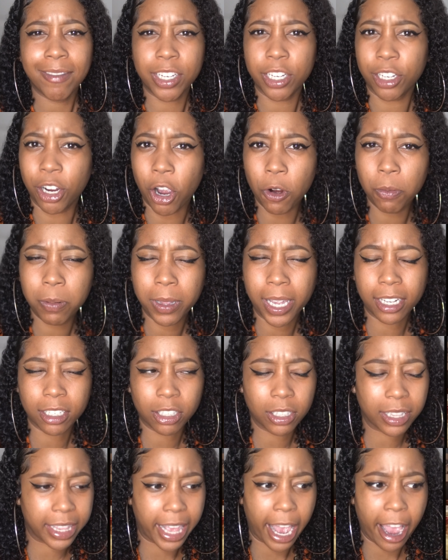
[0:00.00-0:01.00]
to-go
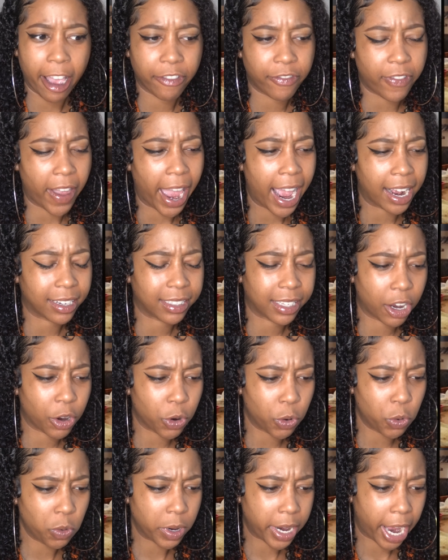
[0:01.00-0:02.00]
plate that fast? Like,
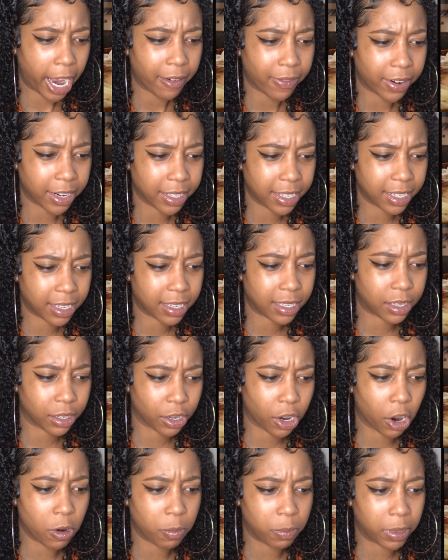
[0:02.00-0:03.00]
who gave her this
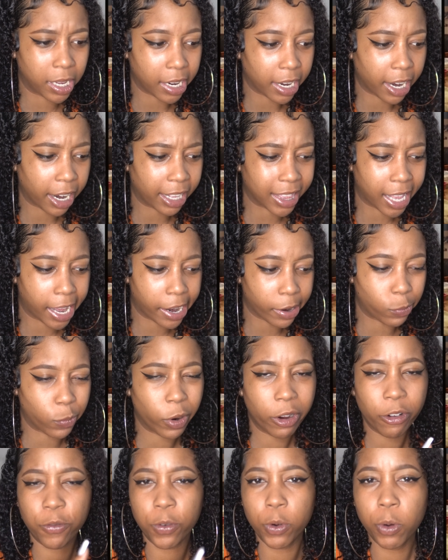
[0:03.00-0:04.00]
to-go plate? And like,
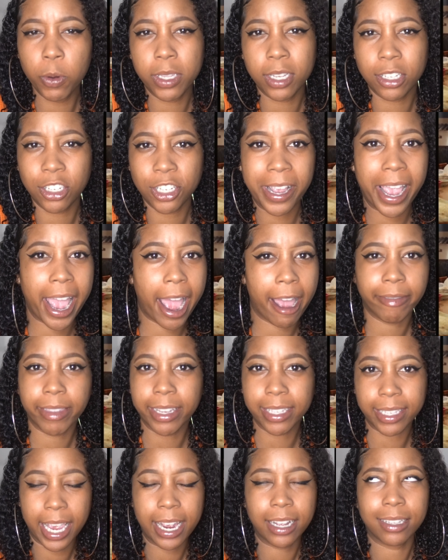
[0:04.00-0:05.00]
what food did she have to
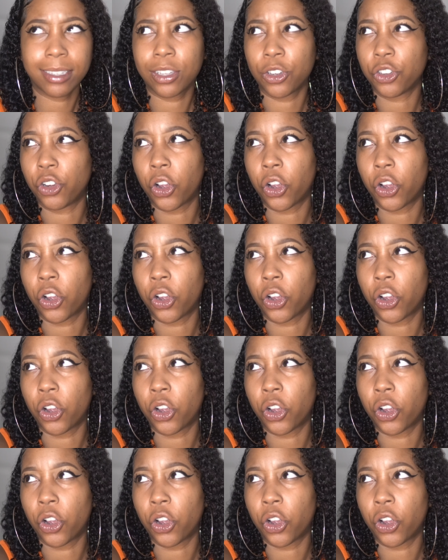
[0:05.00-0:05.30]
take to